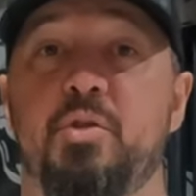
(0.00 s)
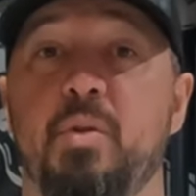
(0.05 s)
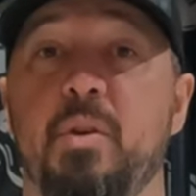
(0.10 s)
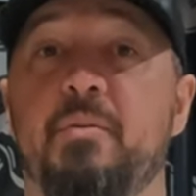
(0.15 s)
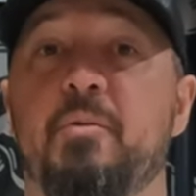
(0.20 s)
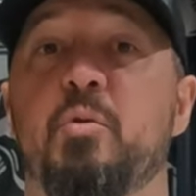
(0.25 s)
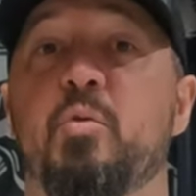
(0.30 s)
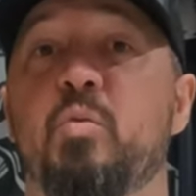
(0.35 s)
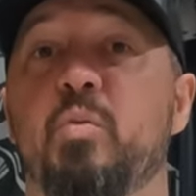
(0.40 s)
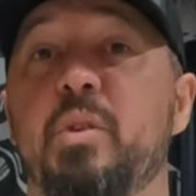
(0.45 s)
You
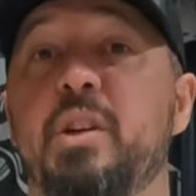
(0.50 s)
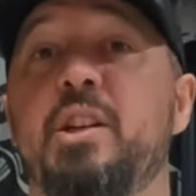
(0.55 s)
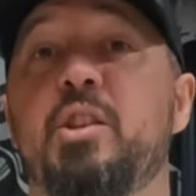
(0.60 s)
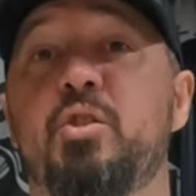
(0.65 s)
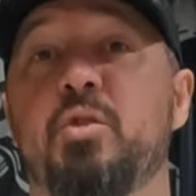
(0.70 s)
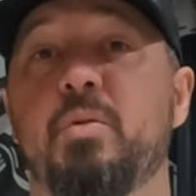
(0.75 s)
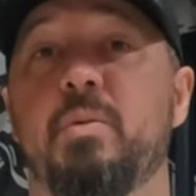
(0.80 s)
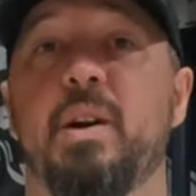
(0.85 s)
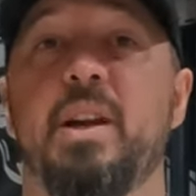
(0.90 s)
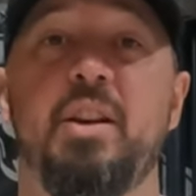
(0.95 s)
have to
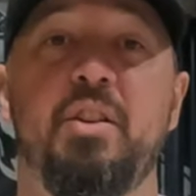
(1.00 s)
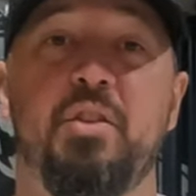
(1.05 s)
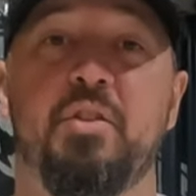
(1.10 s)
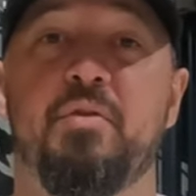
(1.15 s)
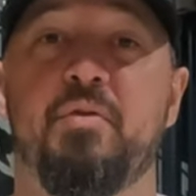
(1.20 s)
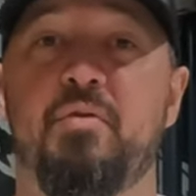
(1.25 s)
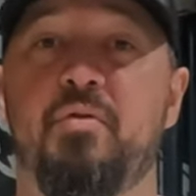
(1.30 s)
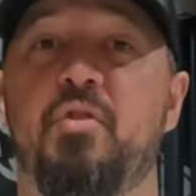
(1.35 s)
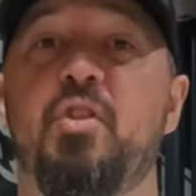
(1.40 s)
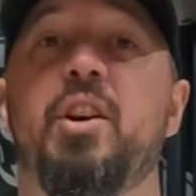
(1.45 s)
retrain your
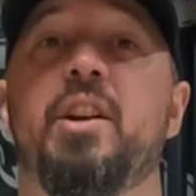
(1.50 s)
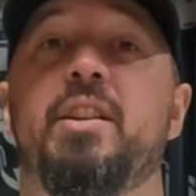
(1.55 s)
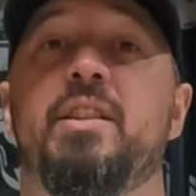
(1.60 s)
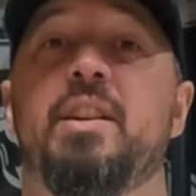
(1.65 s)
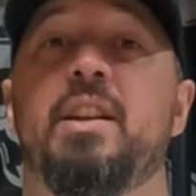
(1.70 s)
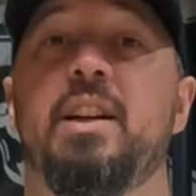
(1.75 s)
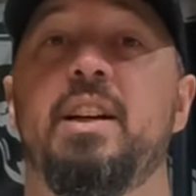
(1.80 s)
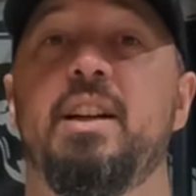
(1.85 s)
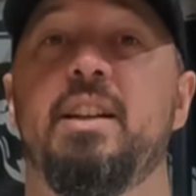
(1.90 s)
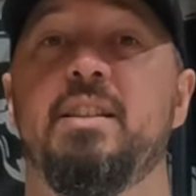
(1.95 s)
foot
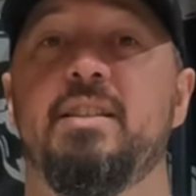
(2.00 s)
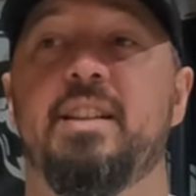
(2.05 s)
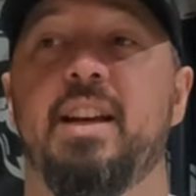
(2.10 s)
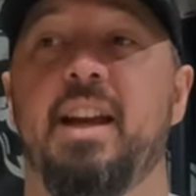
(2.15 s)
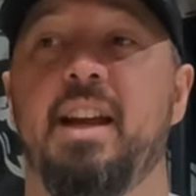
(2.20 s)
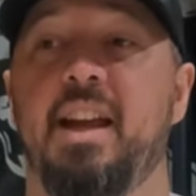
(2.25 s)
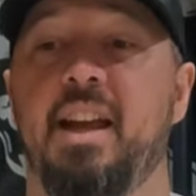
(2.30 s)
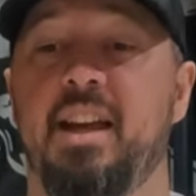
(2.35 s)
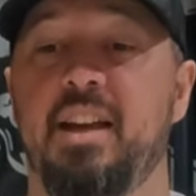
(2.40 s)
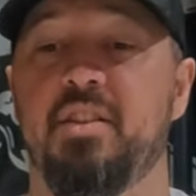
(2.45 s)
to
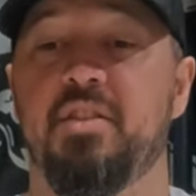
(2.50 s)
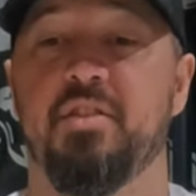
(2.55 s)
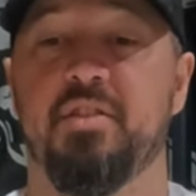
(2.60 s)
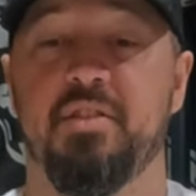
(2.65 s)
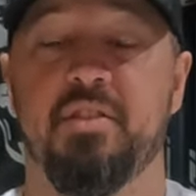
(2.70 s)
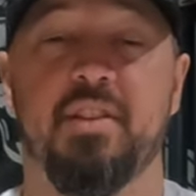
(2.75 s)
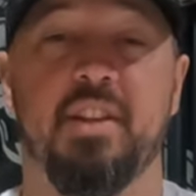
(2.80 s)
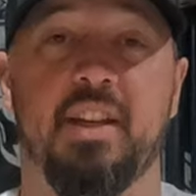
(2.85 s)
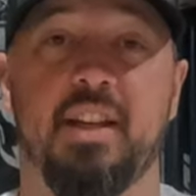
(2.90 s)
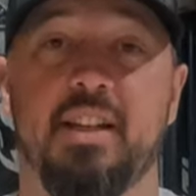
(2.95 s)

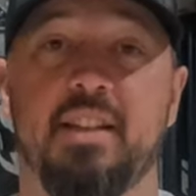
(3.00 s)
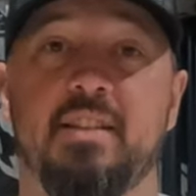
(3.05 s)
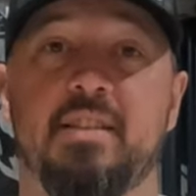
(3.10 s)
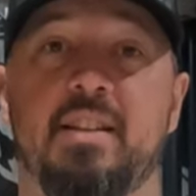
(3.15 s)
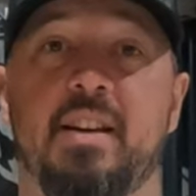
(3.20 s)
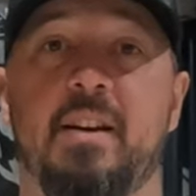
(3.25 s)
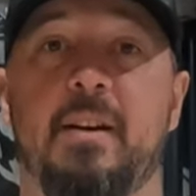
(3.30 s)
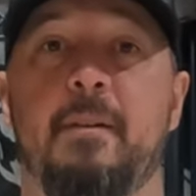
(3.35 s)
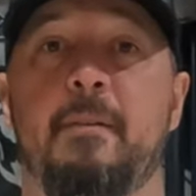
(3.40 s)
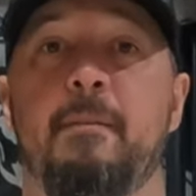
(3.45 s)
handle things.